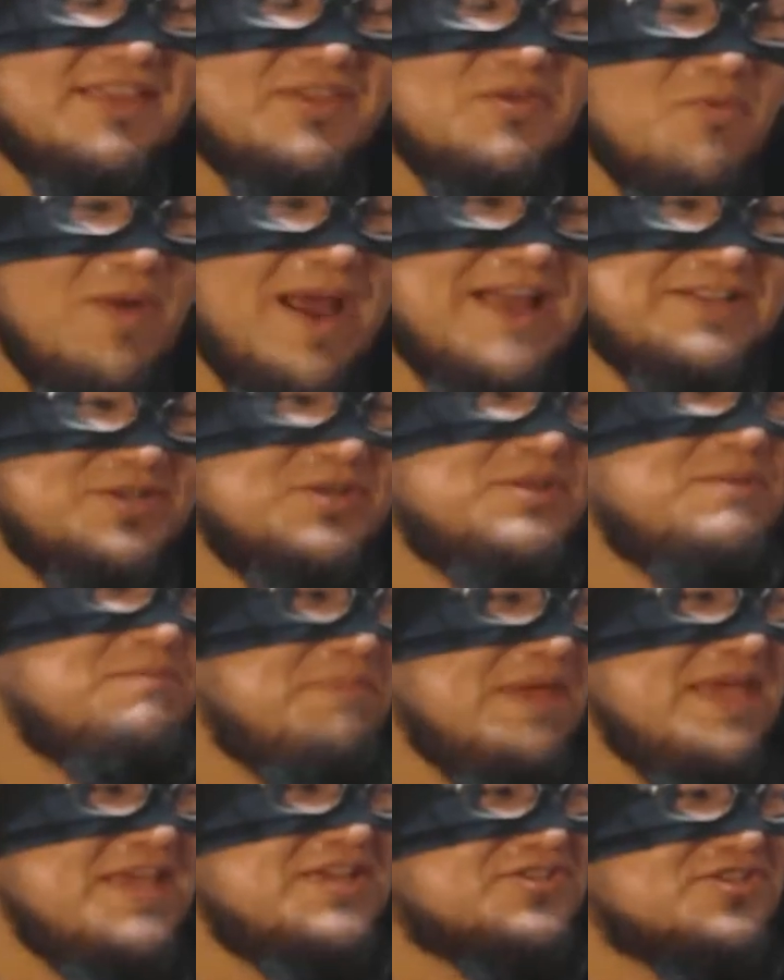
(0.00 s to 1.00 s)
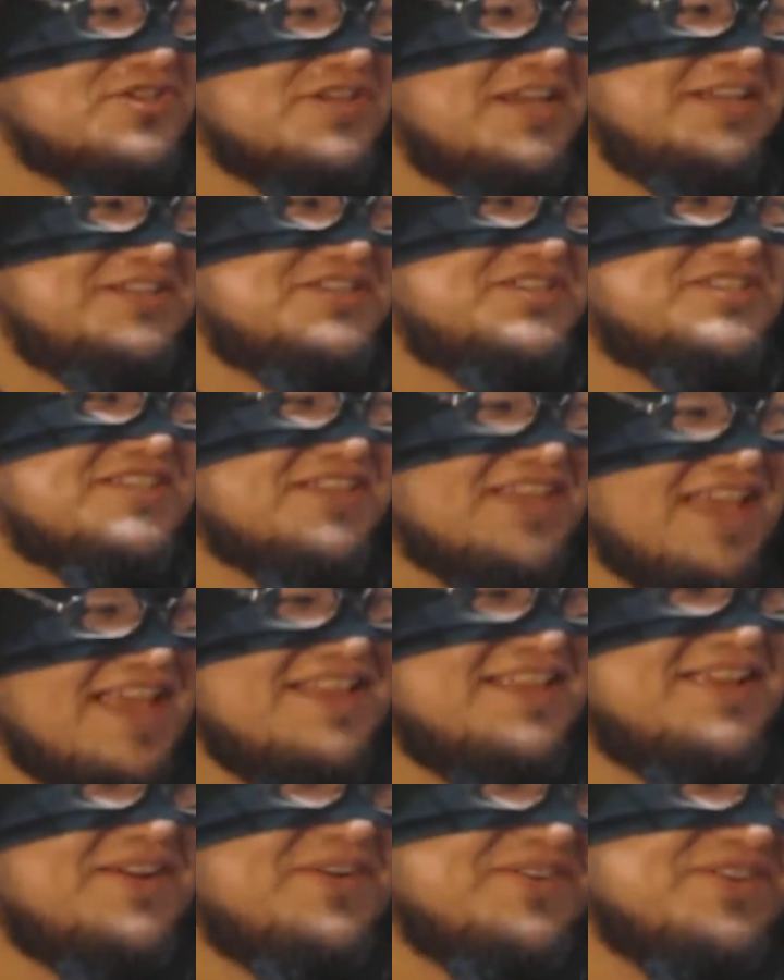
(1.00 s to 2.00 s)
Like you went to the beach and just
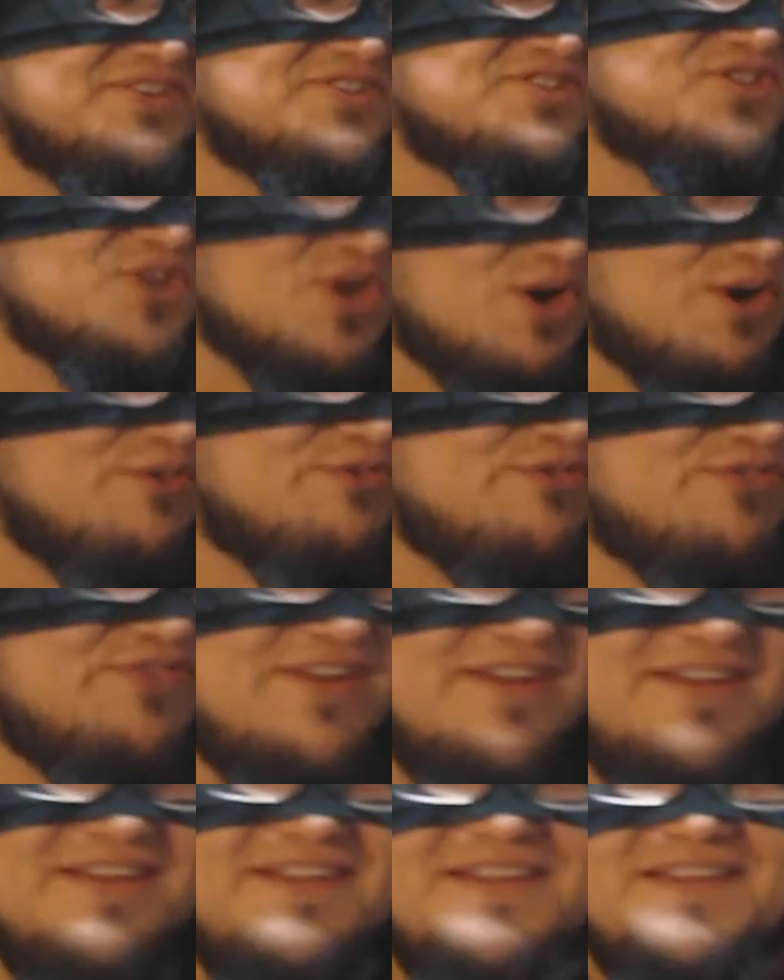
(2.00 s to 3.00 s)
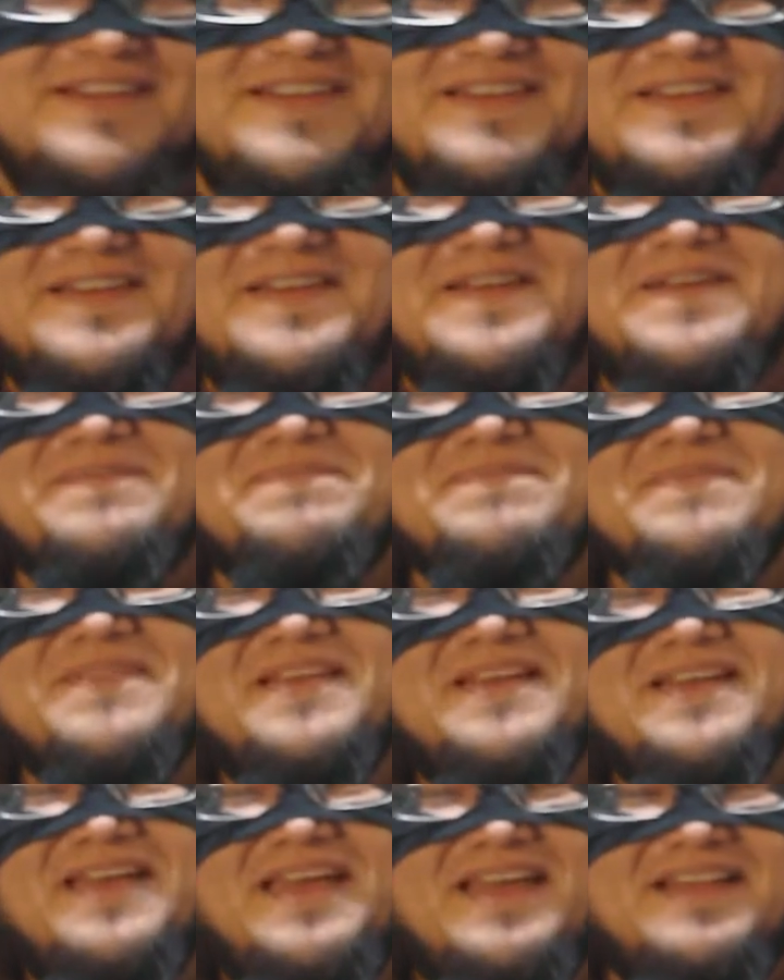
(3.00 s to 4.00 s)
laid there in the surf. So I didn't get to see it. I was just
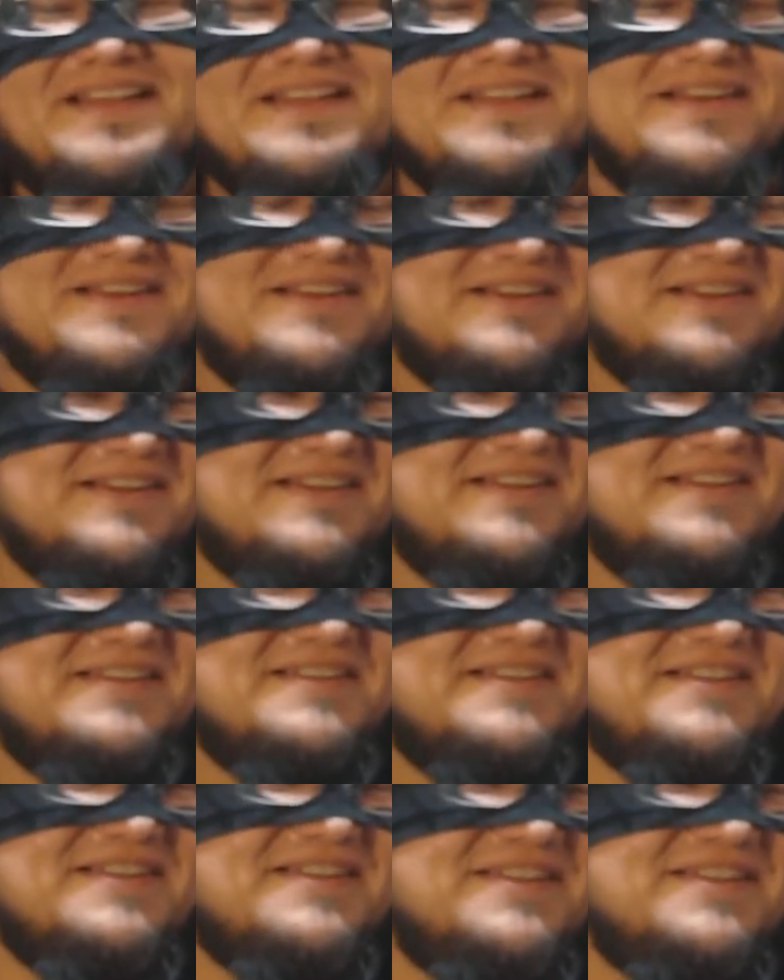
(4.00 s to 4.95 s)
looking at the beach.